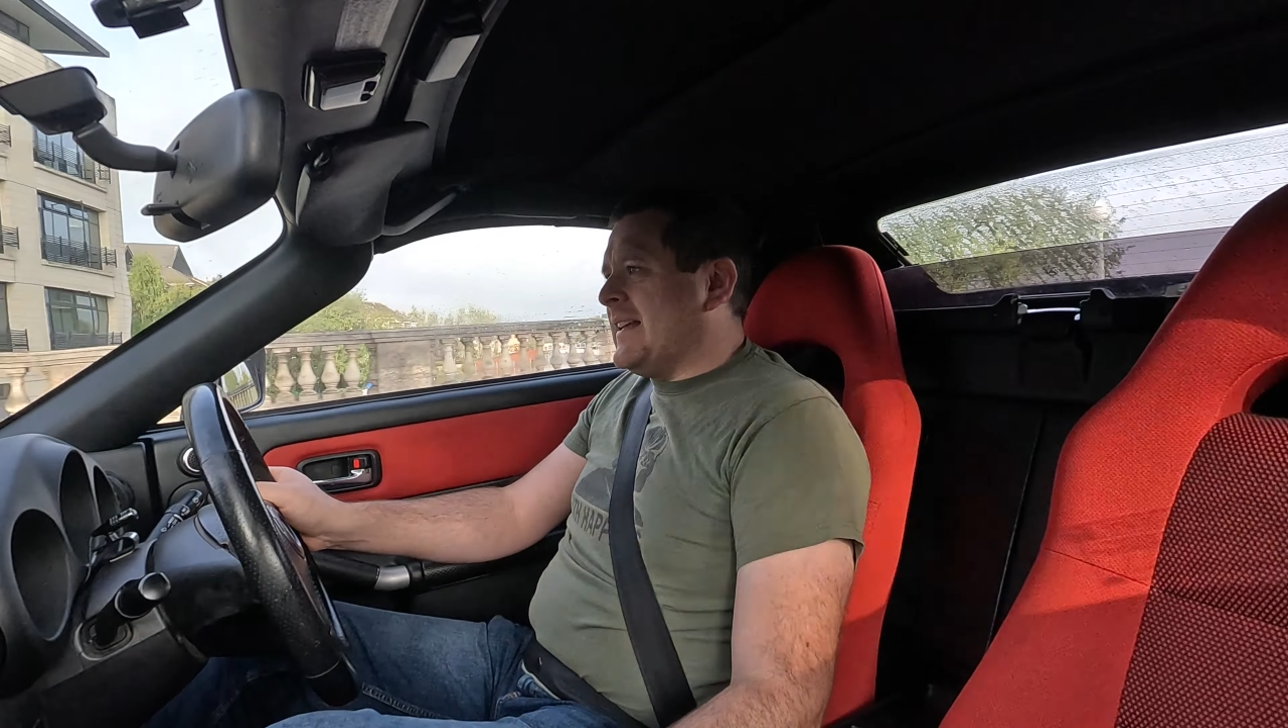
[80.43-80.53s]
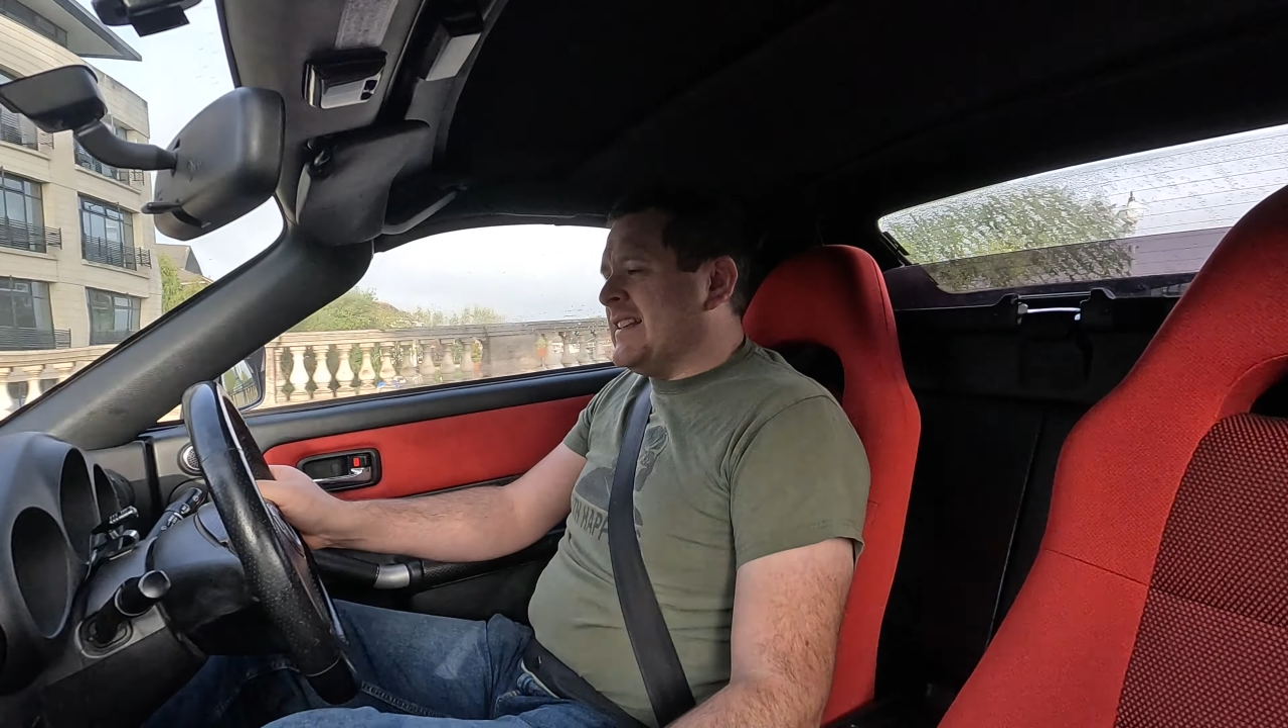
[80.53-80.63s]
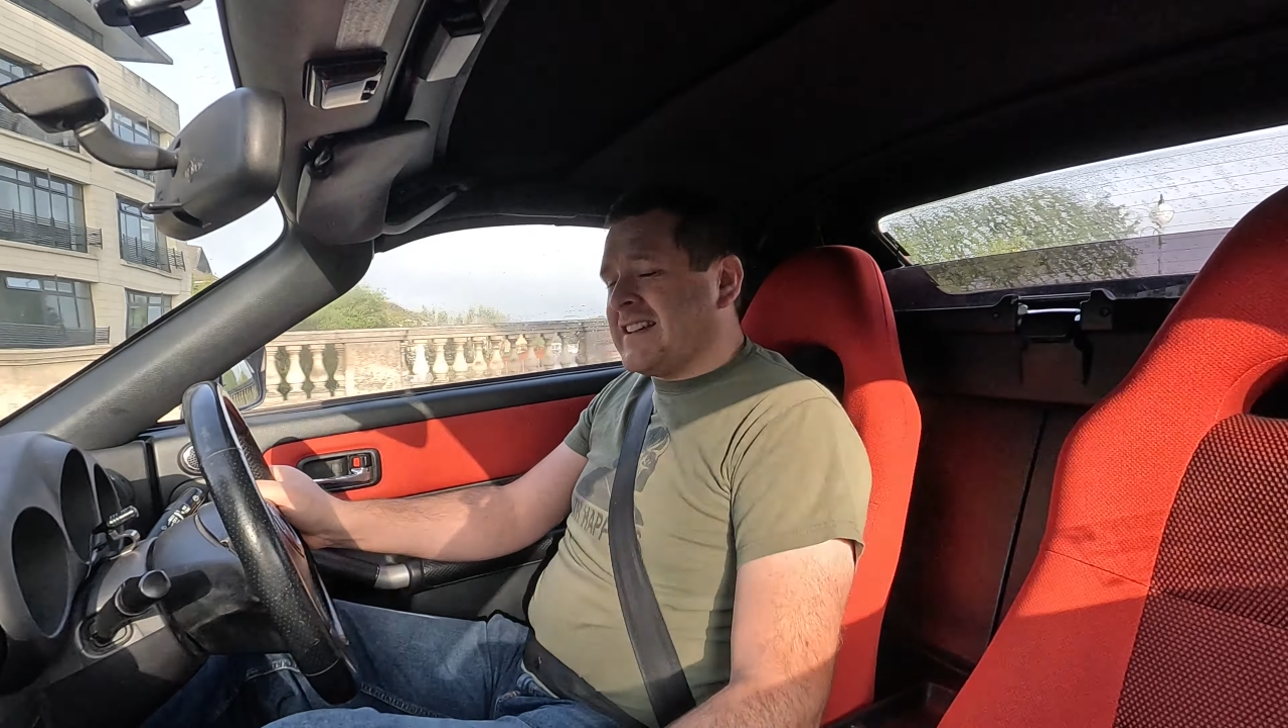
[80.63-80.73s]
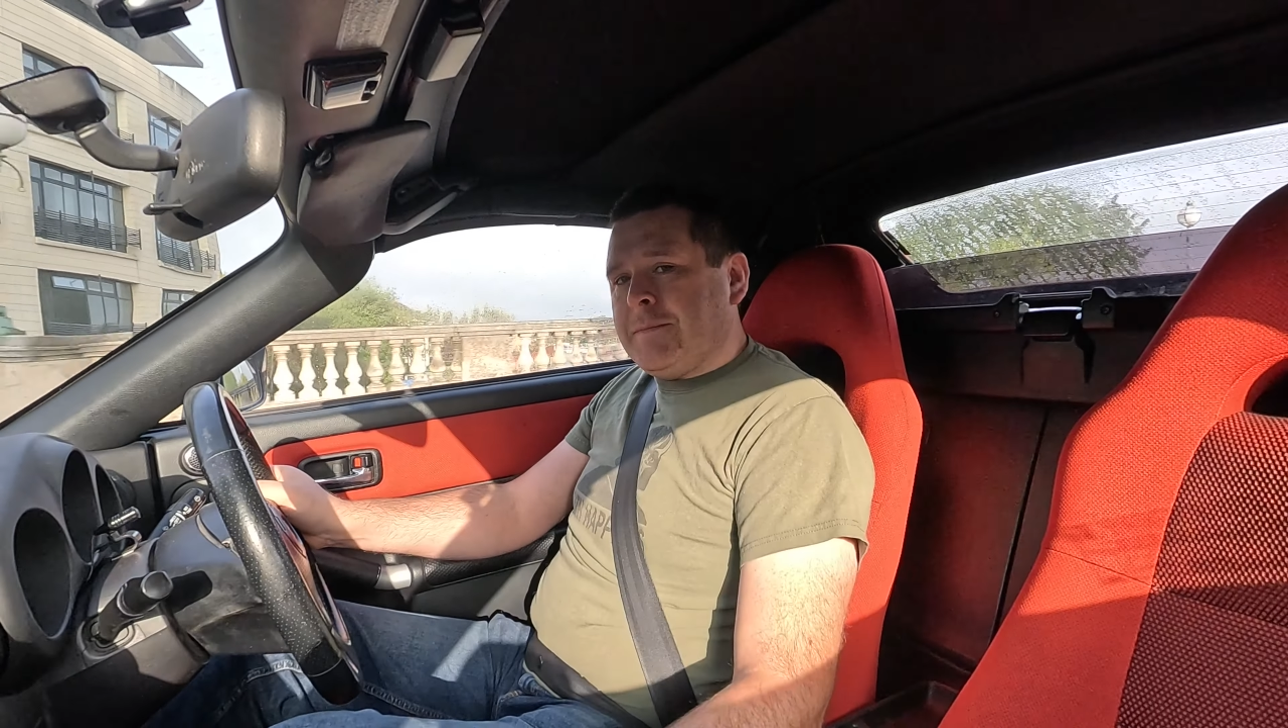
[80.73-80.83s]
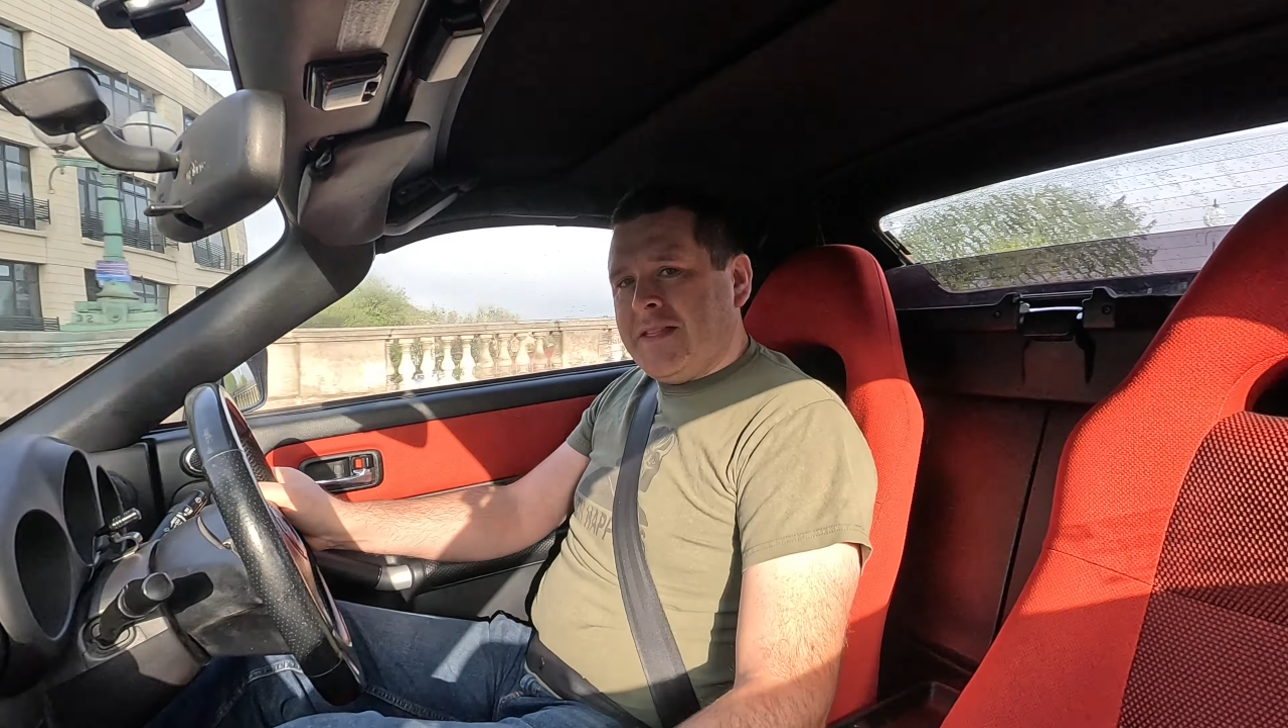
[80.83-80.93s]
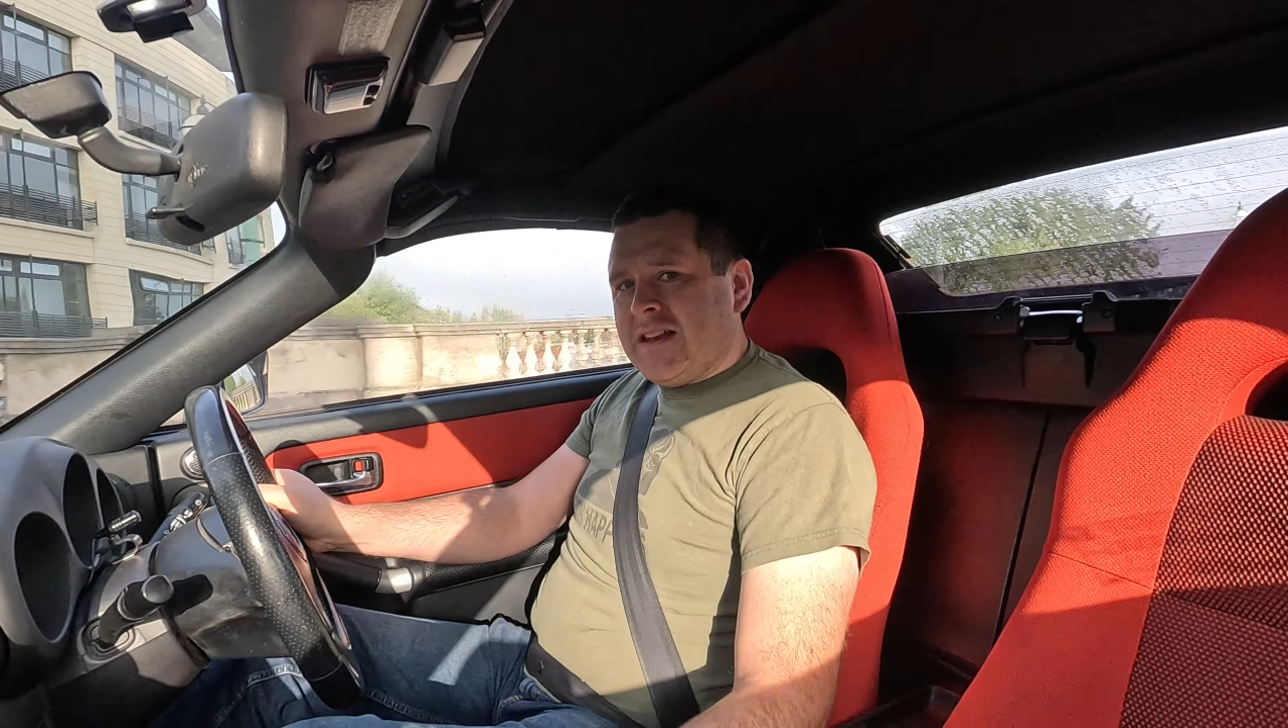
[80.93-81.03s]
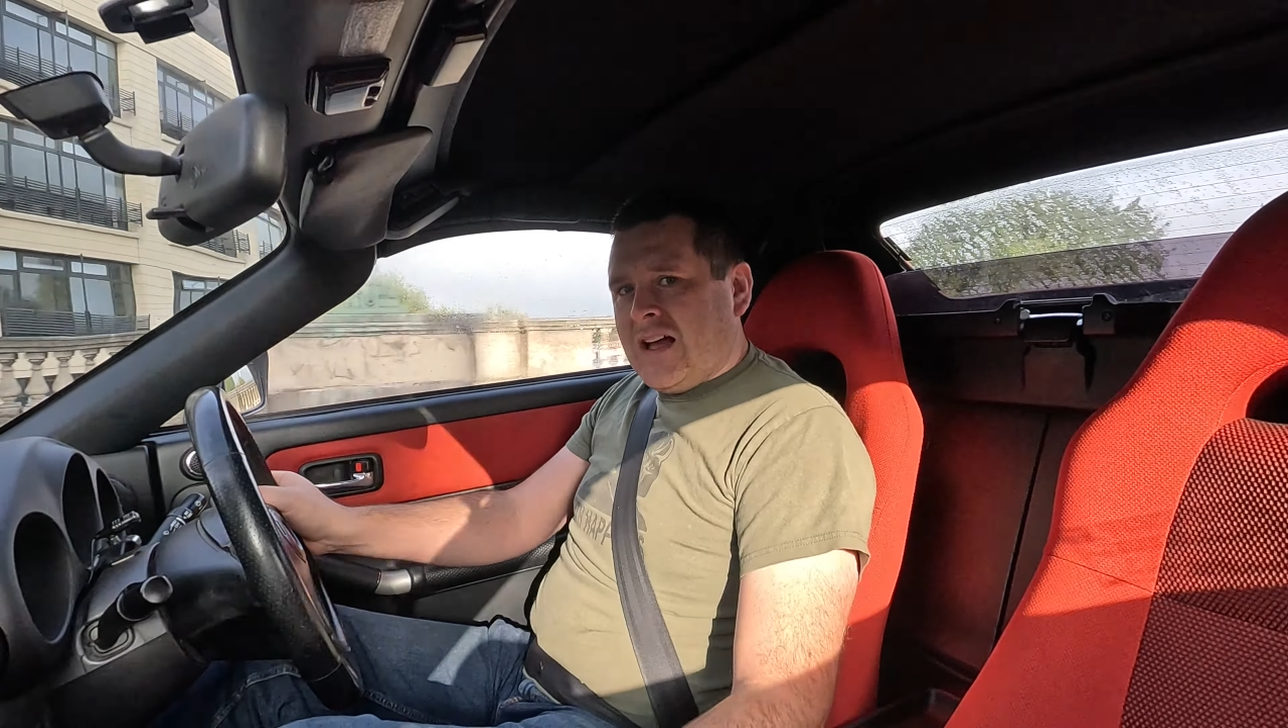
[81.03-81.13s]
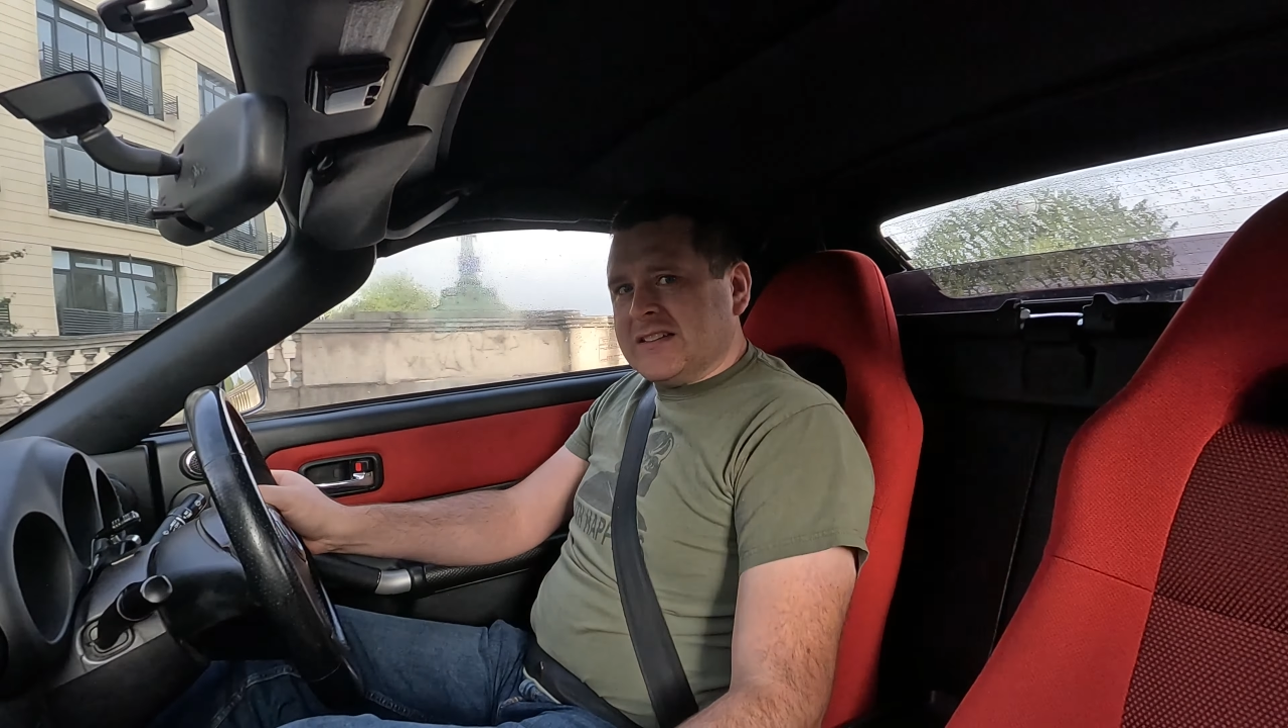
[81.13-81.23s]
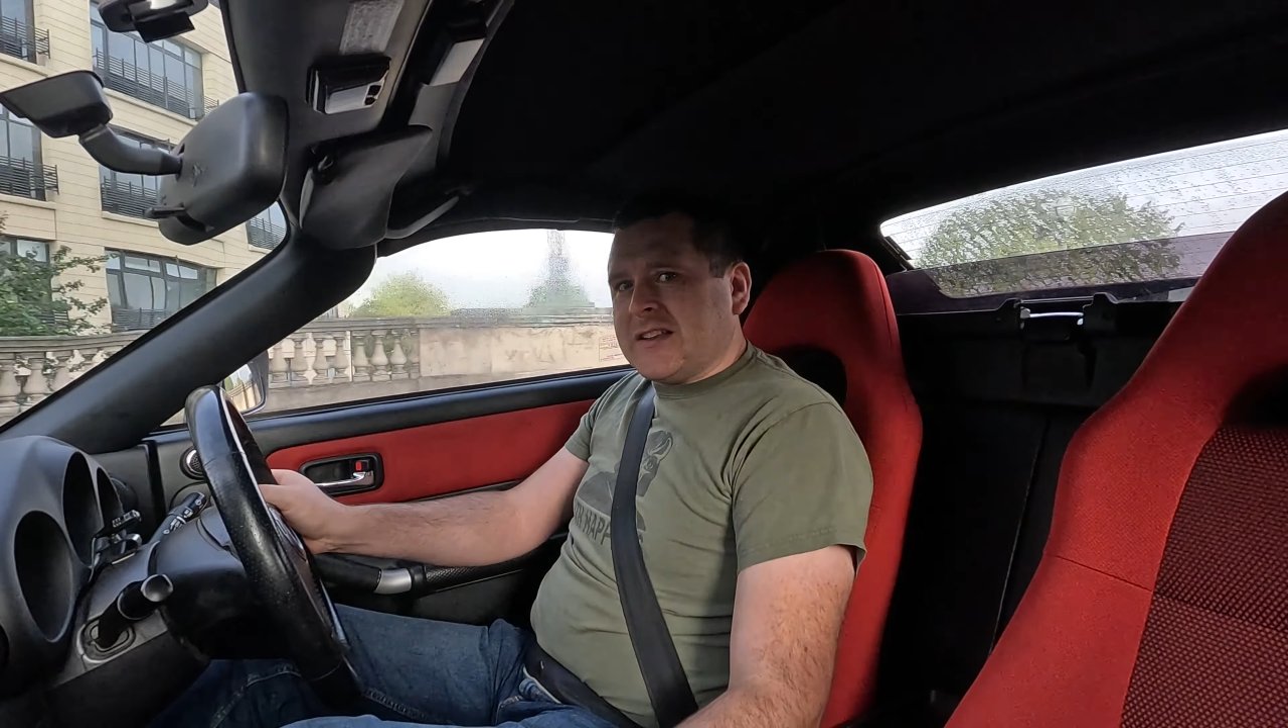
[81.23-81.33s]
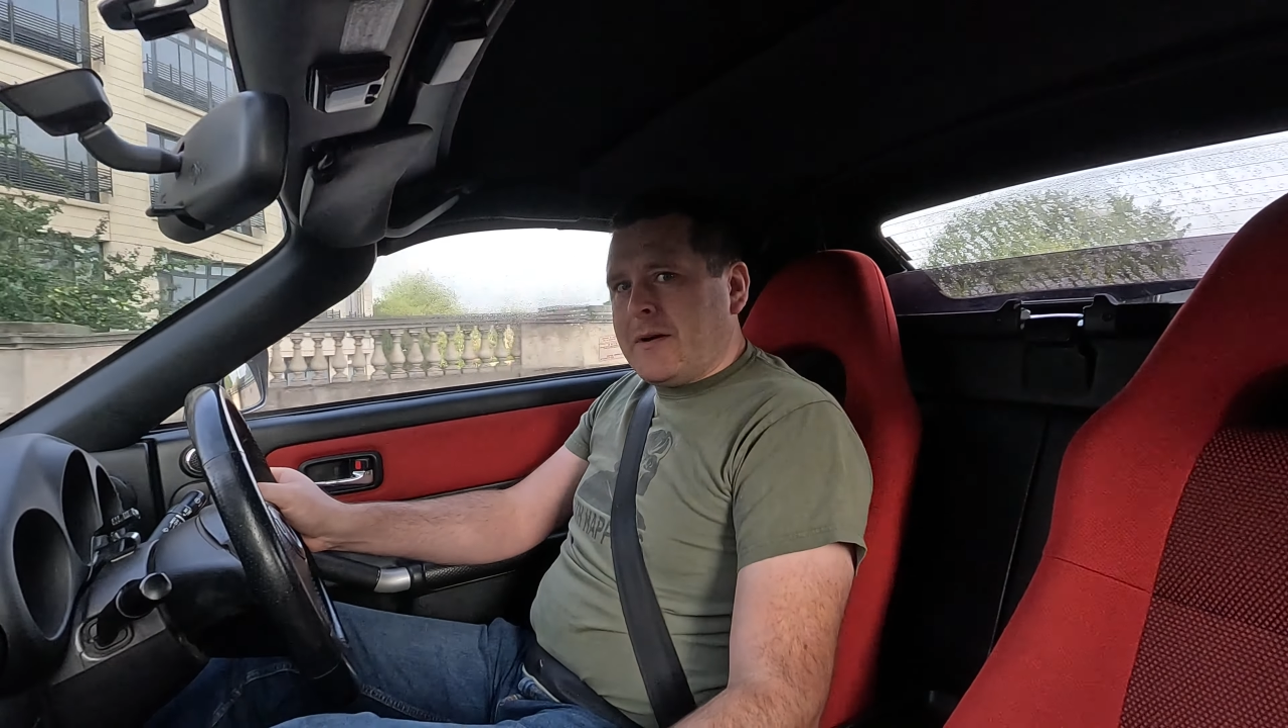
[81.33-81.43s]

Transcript: it's going to be the last